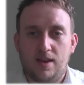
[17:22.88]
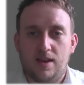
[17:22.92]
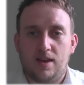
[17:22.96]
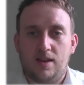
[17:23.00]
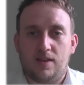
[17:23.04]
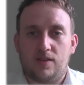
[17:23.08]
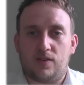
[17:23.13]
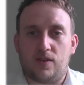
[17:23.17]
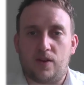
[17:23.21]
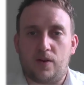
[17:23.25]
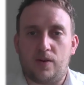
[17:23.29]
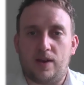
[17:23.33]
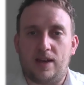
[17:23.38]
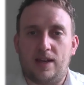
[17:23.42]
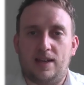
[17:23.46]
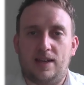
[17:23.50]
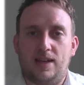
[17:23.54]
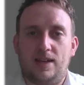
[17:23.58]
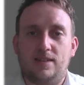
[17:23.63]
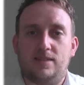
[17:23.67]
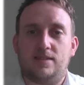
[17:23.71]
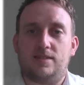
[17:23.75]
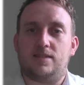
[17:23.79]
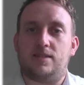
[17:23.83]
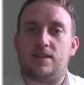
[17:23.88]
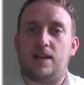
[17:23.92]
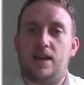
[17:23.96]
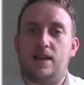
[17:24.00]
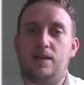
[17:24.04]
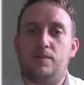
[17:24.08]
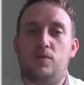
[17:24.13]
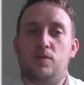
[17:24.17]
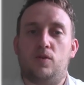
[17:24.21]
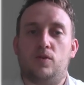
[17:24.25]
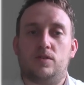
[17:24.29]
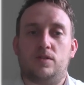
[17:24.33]
So it is
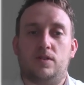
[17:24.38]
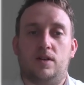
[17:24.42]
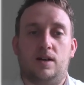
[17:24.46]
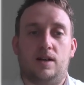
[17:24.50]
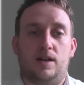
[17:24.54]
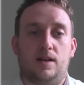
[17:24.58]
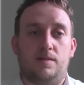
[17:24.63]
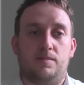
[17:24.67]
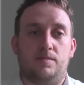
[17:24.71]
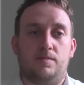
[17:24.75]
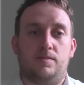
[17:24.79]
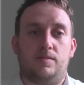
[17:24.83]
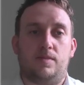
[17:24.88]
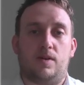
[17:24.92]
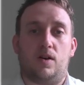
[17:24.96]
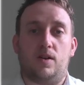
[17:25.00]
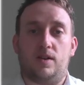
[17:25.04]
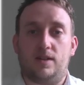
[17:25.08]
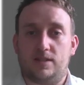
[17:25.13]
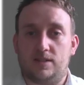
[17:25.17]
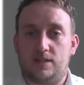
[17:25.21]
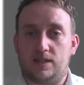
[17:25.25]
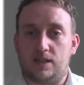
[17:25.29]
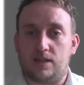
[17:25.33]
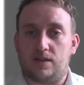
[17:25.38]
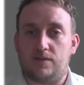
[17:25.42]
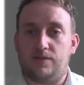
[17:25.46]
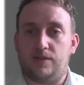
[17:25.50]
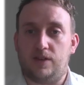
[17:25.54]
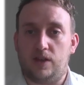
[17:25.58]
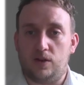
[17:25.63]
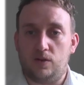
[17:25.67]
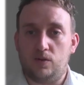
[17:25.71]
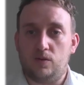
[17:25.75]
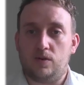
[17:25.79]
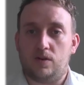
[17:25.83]
a more holistic
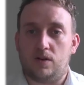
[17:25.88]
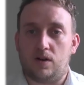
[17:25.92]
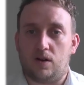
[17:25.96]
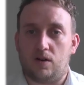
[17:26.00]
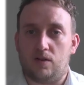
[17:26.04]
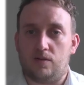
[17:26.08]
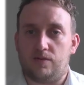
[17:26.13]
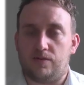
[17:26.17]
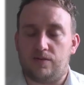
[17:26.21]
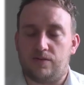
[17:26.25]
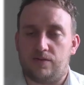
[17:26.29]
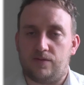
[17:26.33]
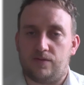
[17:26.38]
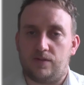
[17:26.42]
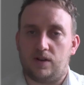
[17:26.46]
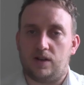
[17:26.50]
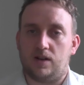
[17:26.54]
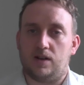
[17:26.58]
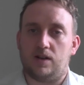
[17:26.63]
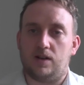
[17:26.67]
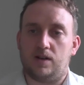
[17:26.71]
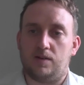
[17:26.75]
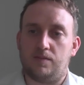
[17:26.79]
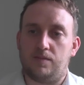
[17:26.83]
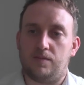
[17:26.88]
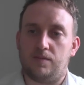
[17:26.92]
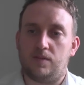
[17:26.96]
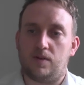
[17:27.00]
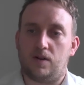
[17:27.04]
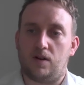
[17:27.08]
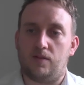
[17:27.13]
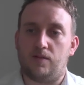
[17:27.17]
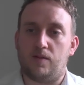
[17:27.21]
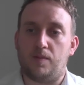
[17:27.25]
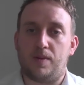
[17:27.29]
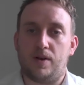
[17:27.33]
view of
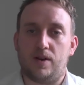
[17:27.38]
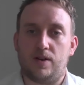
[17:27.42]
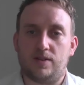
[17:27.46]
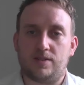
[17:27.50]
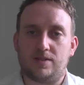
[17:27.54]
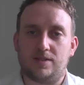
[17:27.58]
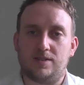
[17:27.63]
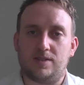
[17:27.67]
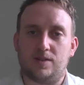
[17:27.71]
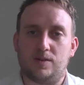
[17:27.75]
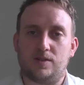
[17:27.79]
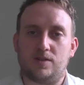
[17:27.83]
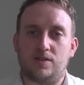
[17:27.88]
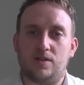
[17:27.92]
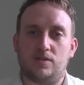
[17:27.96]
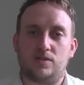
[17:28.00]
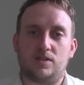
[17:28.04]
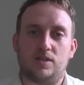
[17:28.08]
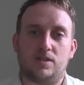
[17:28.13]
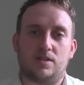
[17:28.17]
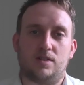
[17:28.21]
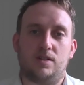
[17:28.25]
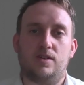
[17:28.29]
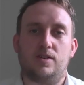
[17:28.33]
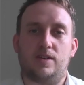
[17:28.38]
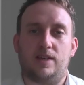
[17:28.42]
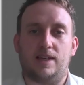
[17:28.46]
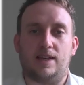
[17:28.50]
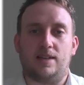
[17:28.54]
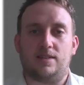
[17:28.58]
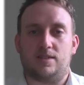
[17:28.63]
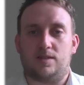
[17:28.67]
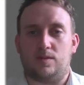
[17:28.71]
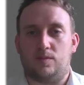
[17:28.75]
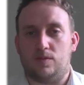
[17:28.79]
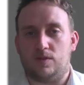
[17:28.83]
a person. So it's not just looking
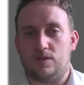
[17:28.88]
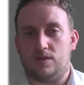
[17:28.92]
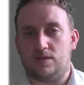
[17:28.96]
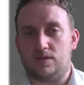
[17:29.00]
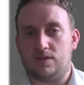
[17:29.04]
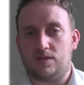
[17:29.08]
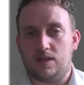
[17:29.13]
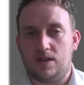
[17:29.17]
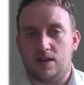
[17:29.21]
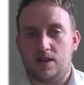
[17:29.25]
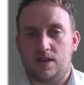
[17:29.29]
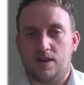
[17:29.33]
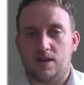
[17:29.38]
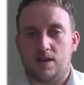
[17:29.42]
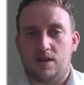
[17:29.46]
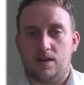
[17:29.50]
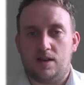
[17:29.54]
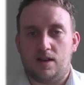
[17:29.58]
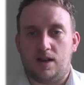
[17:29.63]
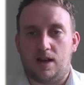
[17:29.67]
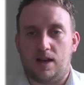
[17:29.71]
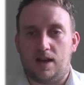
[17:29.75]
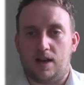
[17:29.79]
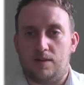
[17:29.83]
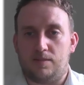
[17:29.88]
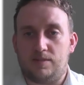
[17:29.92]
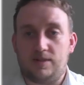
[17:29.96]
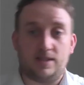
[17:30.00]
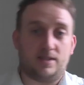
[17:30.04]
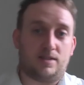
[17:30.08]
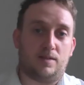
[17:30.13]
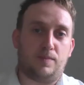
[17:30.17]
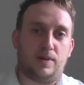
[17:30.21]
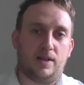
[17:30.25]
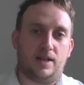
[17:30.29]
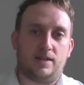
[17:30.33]
at someone's
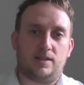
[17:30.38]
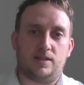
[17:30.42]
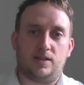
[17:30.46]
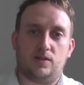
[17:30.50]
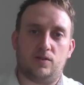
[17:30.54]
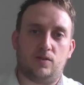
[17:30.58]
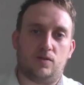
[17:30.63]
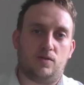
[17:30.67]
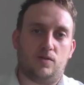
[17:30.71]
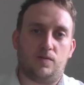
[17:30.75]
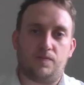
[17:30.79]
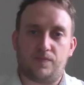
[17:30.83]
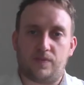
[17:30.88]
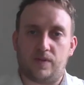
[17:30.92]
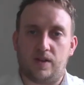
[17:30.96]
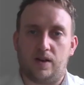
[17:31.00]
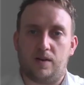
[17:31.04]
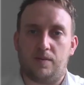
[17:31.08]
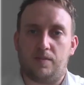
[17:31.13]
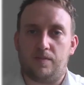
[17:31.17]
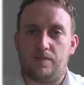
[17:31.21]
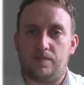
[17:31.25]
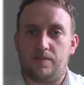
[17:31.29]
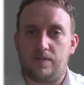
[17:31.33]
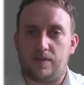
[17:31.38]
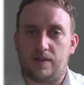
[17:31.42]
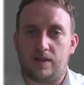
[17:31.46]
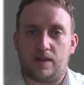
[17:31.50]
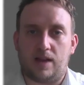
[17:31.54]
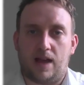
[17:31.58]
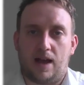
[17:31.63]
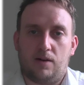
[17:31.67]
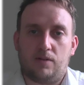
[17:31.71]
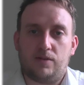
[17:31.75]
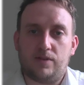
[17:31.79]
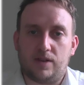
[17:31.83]
disability or
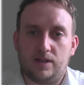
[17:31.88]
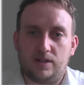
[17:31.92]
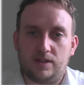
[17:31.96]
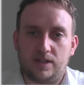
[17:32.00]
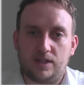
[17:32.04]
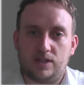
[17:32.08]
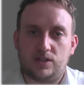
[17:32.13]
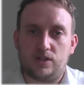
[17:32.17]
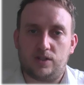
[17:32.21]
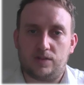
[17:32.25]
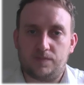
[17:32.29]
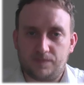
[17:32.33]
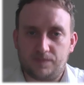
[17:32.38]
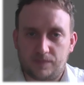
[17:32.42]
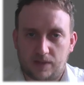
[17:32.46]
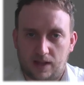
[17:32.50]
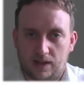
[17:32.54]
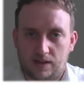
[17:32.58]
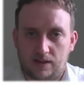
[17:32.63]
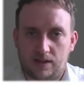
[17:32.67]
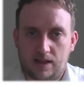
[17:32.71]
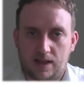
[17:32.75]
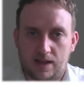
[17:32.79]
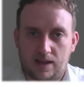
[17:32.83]
health condition and